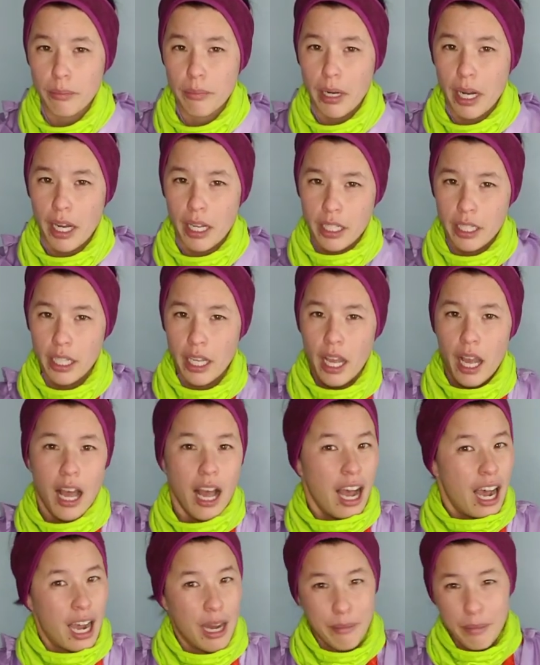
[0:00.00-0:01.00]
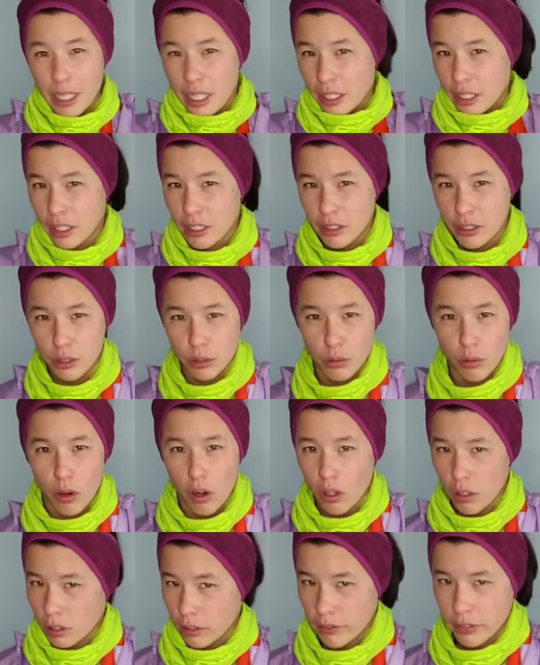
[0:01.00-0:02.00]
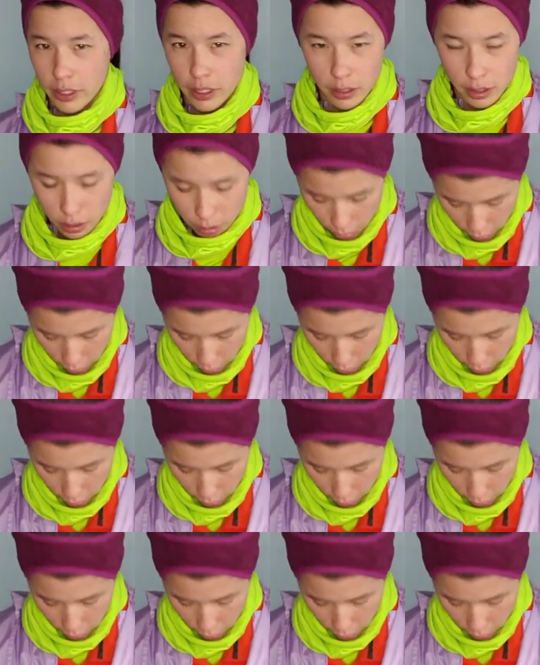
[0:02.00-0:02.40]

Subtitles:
body. I'm not gonna do all of this